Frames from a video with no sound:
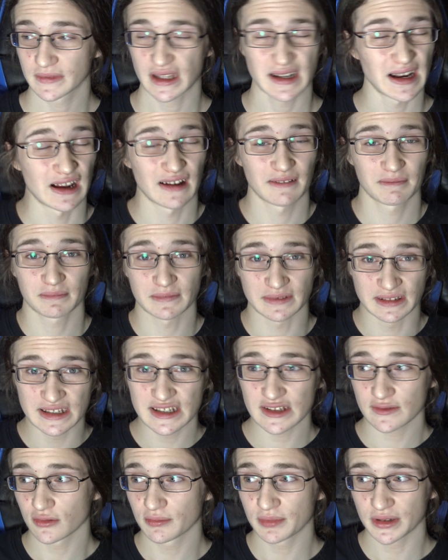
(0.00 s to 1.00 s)
then
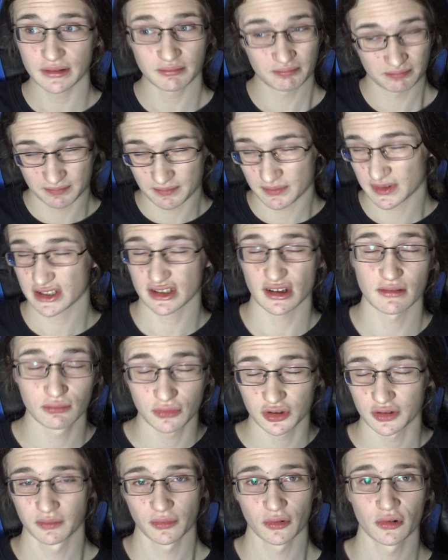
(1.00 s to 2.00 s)
this would be
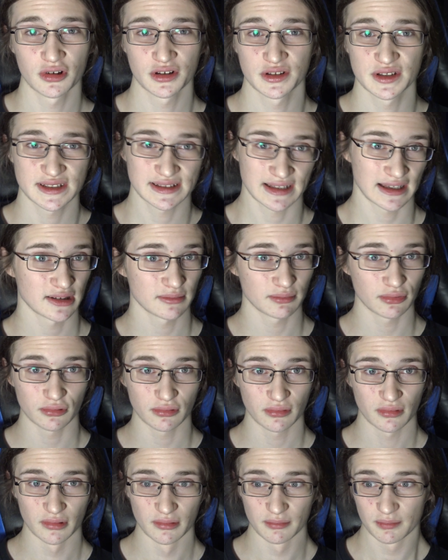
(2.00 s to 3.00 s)
somewhat more understandable.
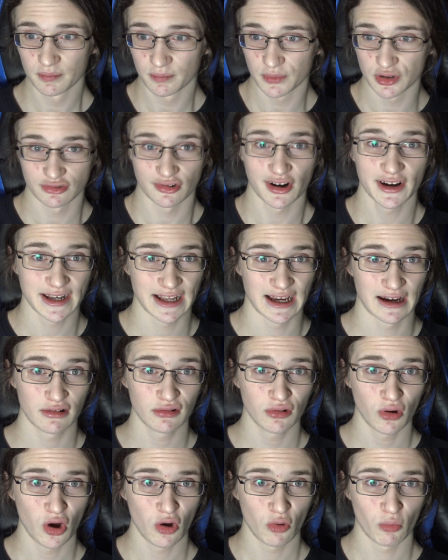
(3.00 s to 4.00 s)
But right
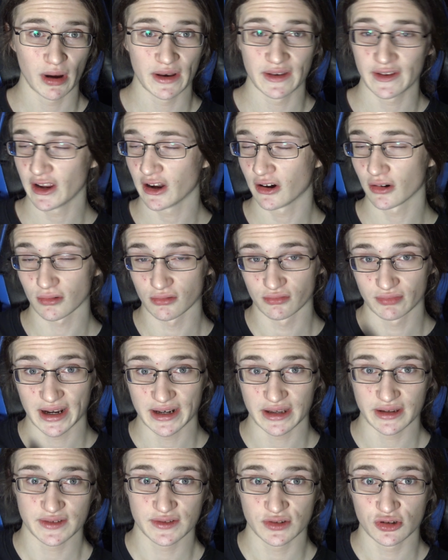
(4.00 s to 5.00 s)
now, when they are
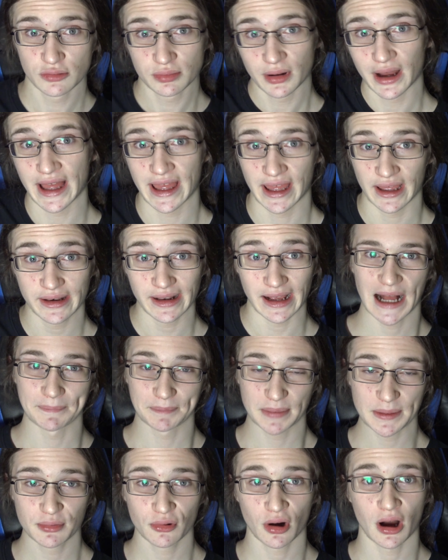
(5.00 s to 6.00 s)
already super ahead
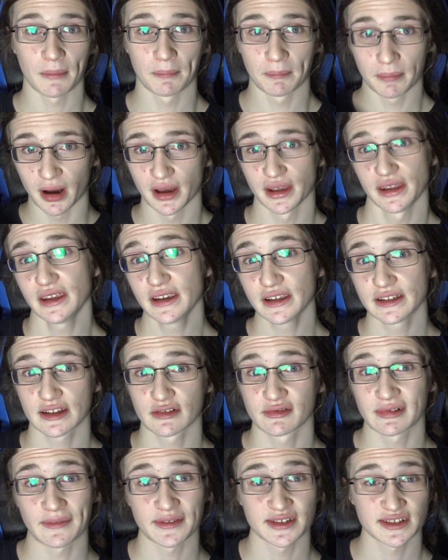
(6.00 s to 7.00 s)
and people are buying the
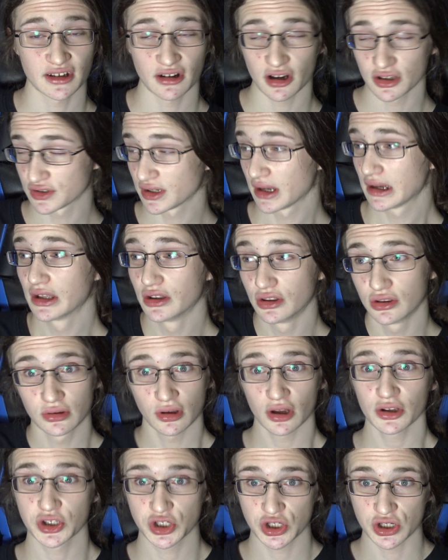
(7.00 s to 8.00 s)
graphics cards
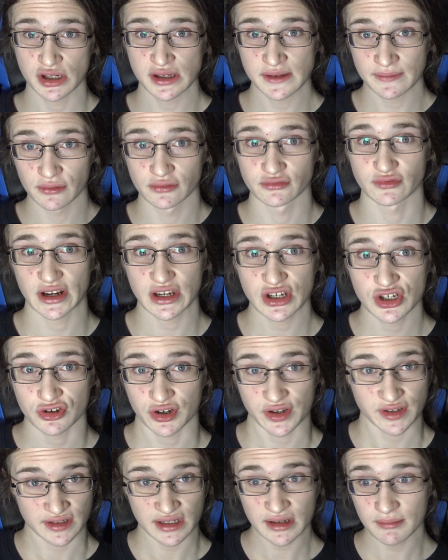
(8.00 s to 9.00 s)
not just for ray
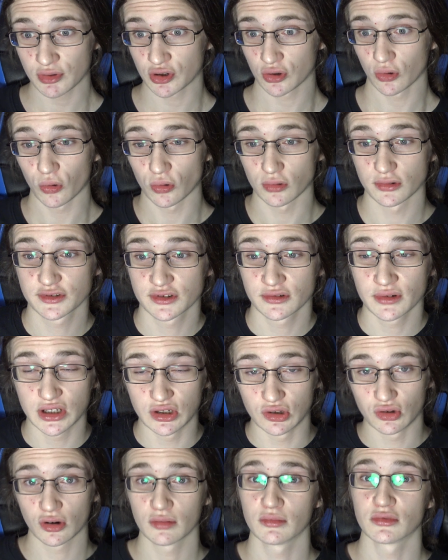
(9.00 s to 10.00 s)
tracing but also
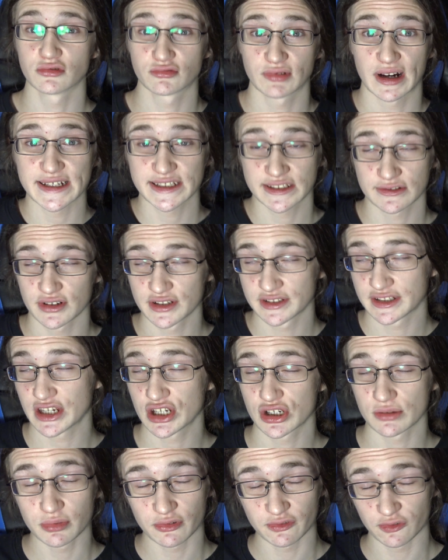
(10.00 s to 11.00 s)
in normal
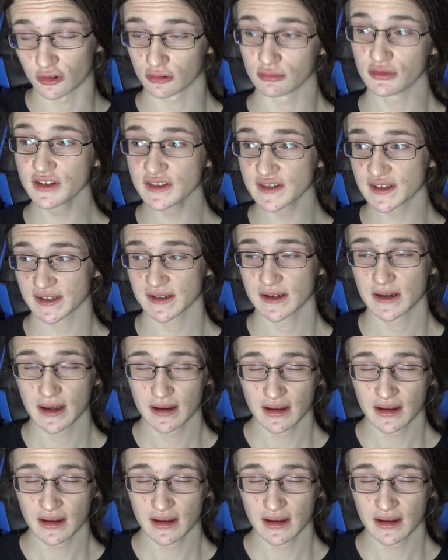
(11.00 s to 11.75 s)
rasterization performance,